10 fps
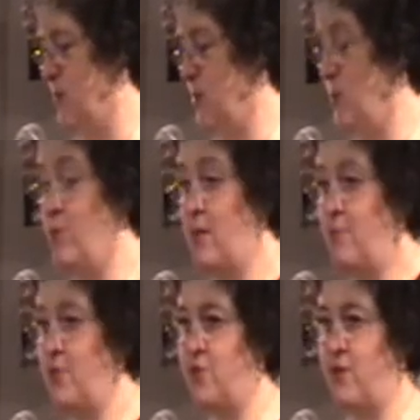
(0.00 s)
Too
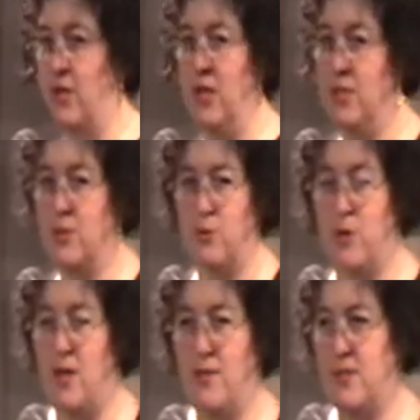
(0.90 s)
dumbstruck to call
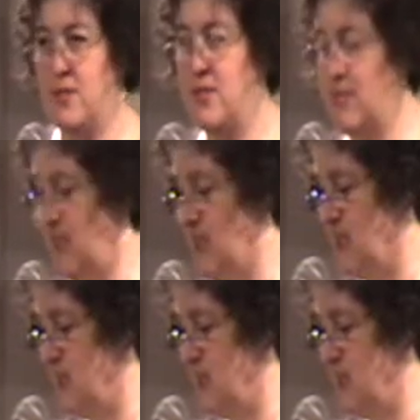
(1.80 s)
others to see